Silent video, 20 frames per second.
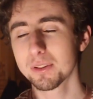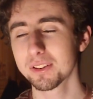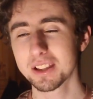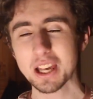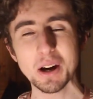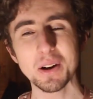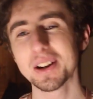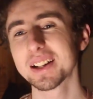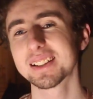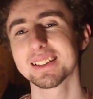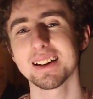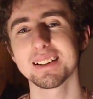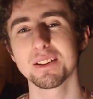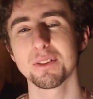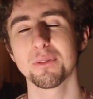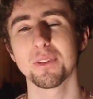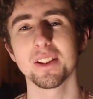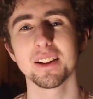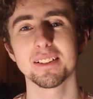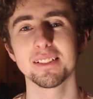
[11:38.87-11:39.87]
so
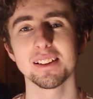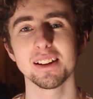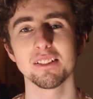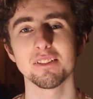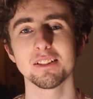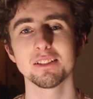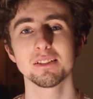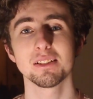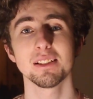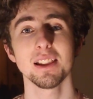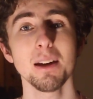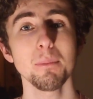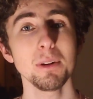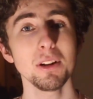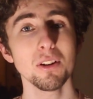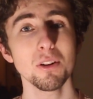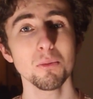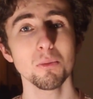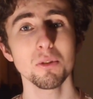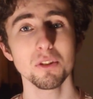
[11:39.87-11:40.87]
excited for this series. So let
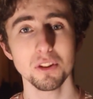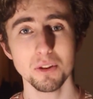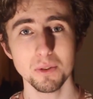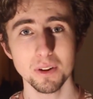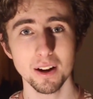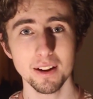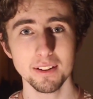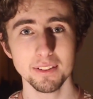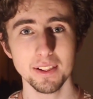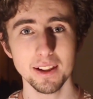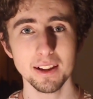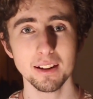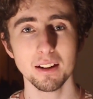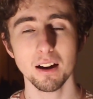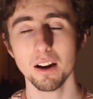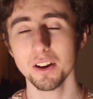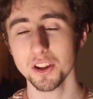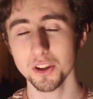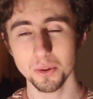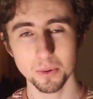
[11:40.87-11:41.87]
me know what you guys think.
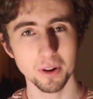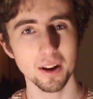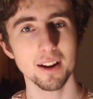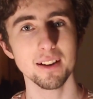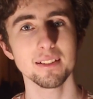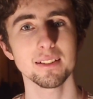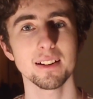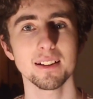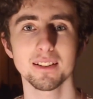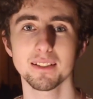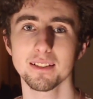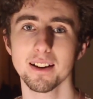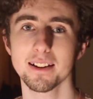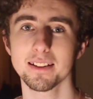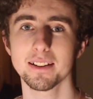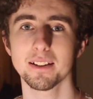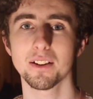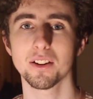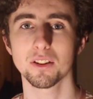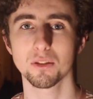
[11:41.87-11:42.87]
Are you guys
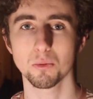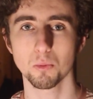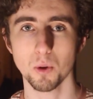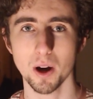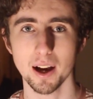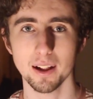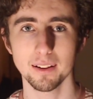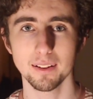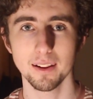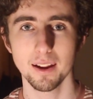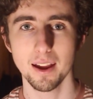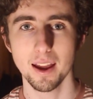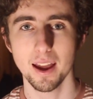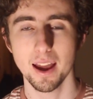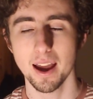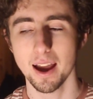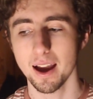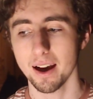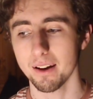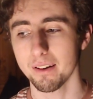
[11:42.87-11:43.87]
excited as well?
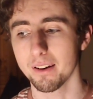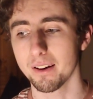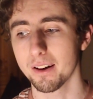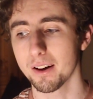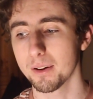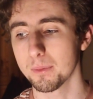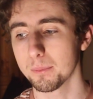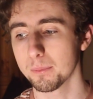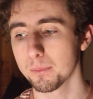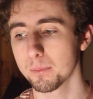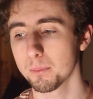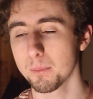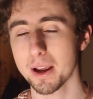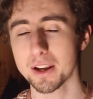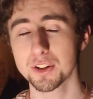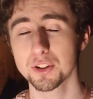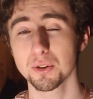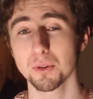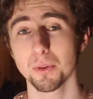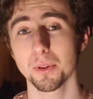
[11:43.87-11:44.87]
Um,
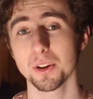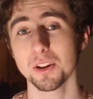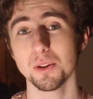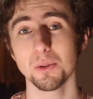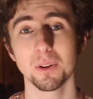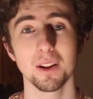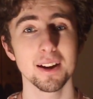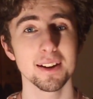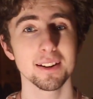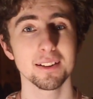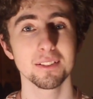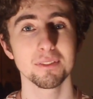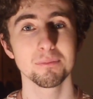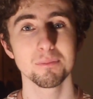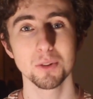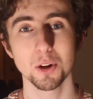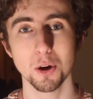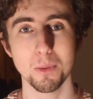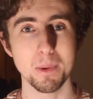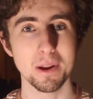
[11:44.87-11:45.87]
make sure that you like,
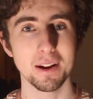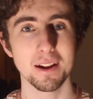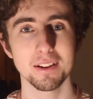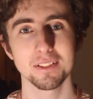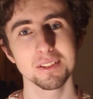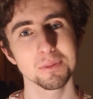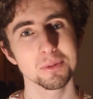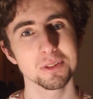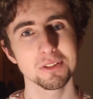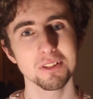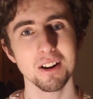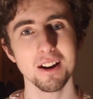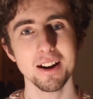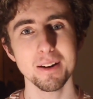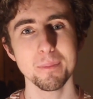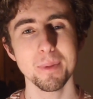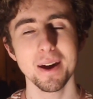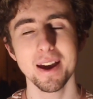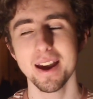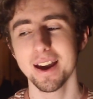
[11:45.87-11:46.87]
comment, and
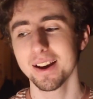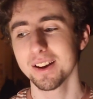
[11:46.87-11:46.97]
subscribe